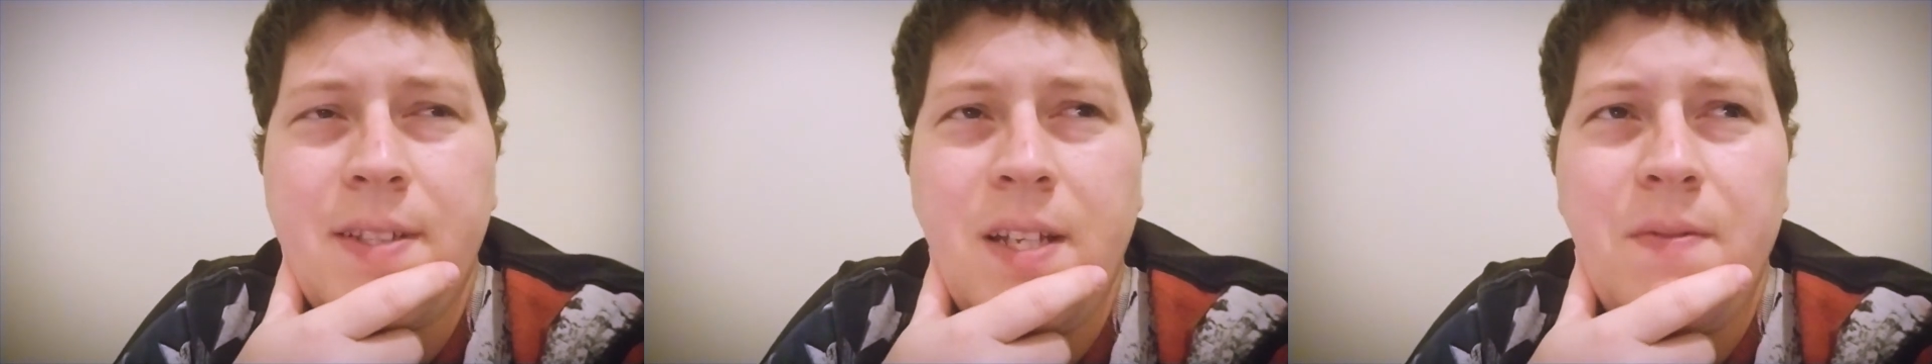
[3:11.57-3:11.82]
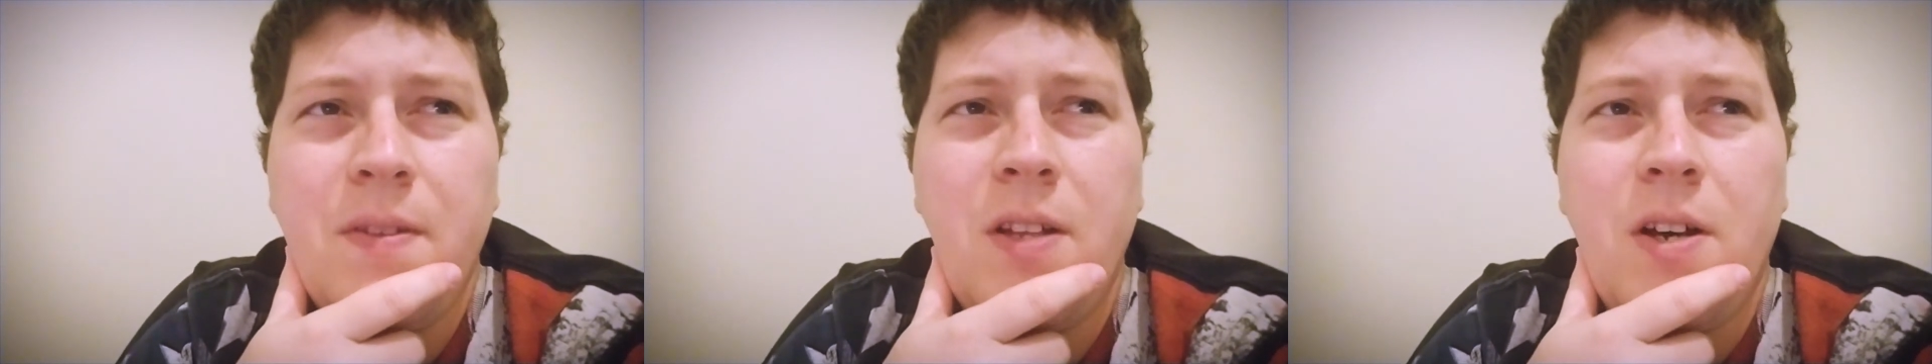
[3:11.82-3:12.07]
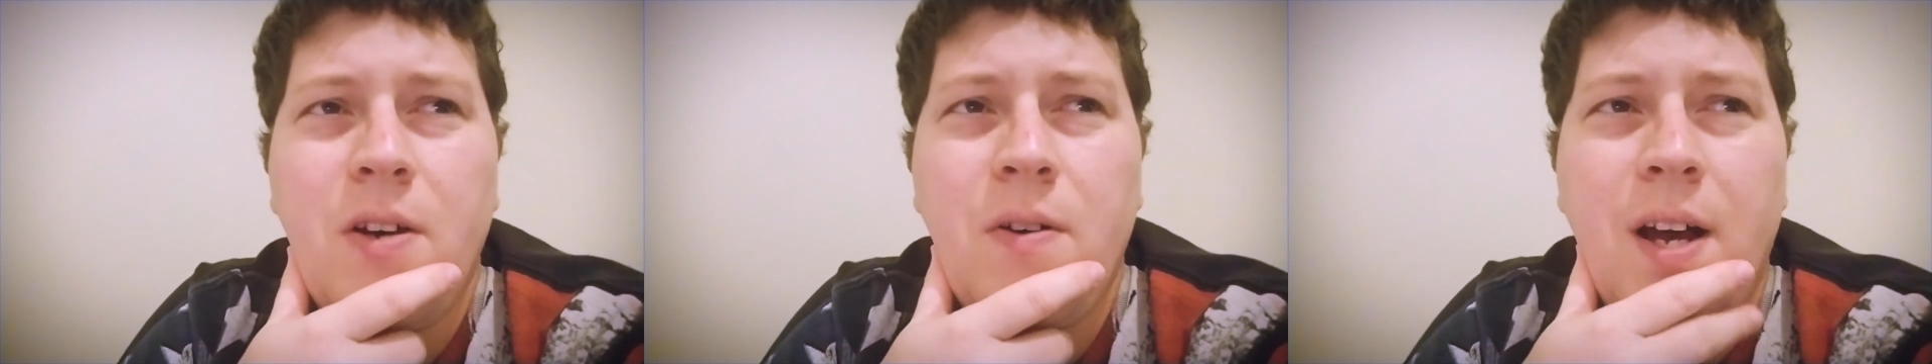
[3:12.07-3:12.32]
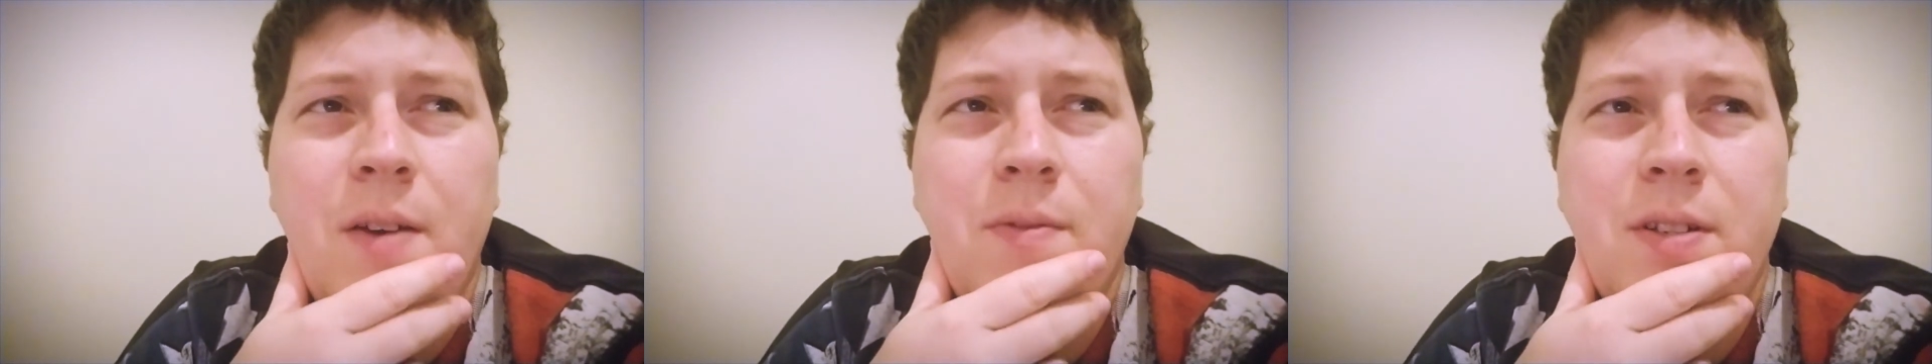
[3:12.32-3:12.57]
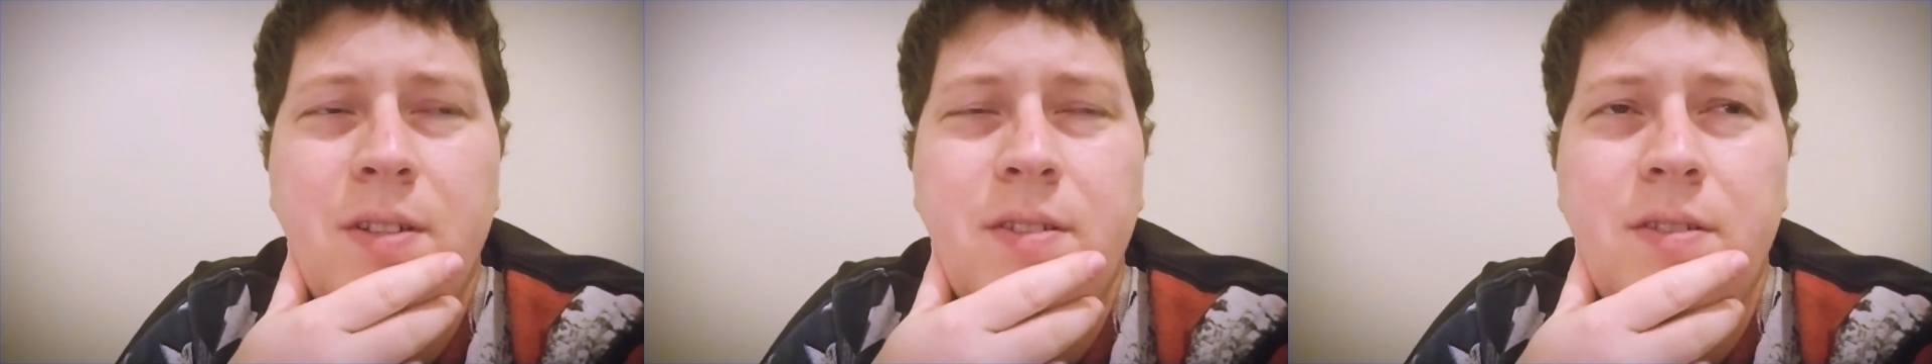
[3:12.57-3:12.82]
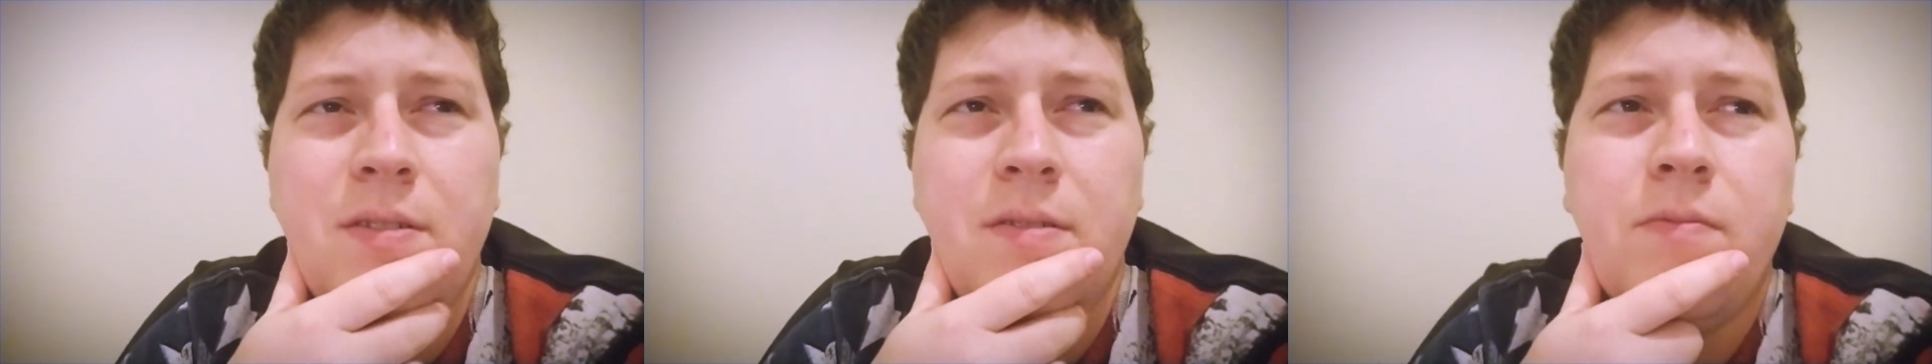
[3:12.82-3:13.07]
and even though I
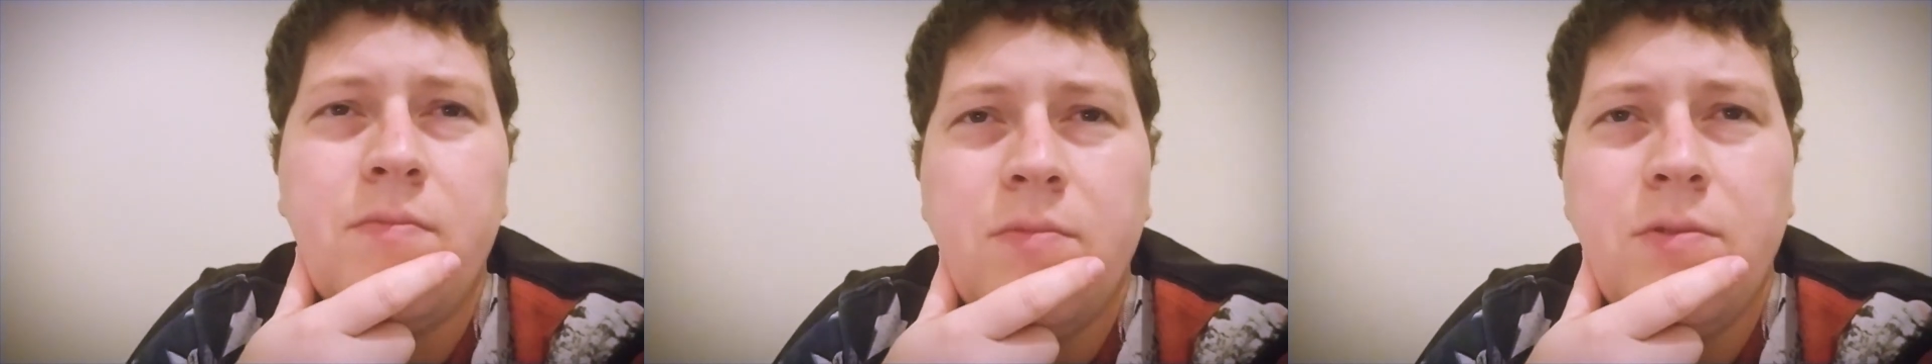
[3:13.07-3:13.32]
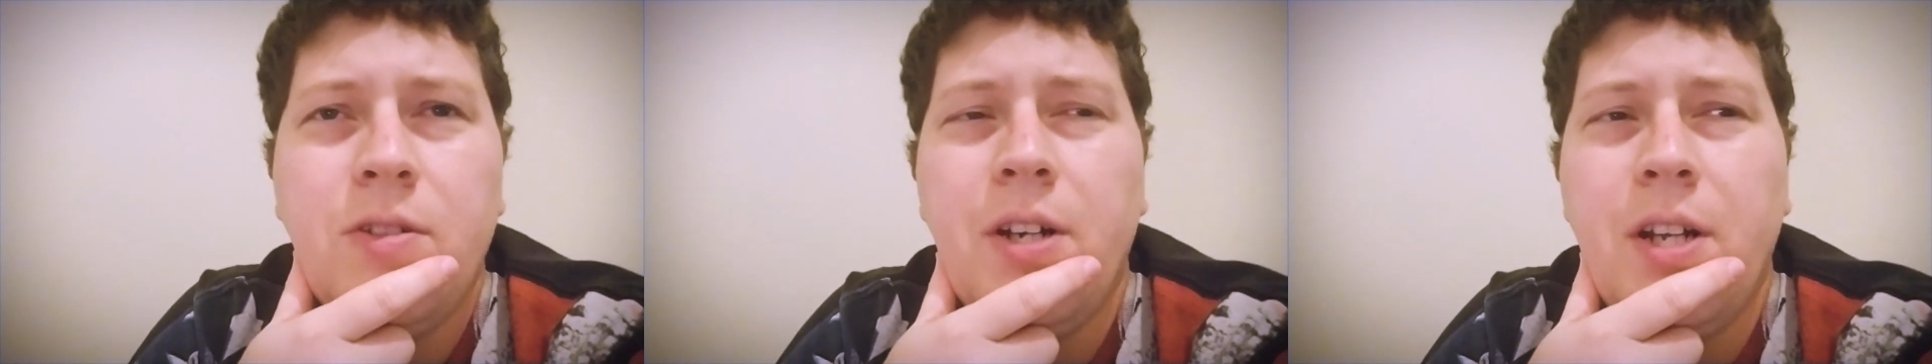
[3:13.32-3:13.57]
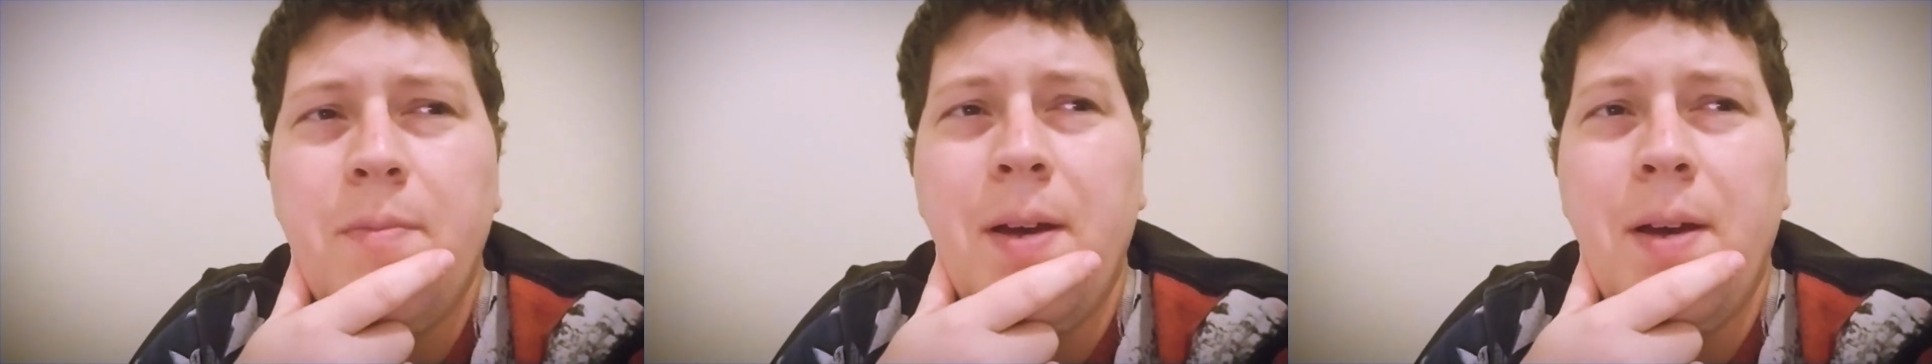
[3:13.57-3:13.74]
was learning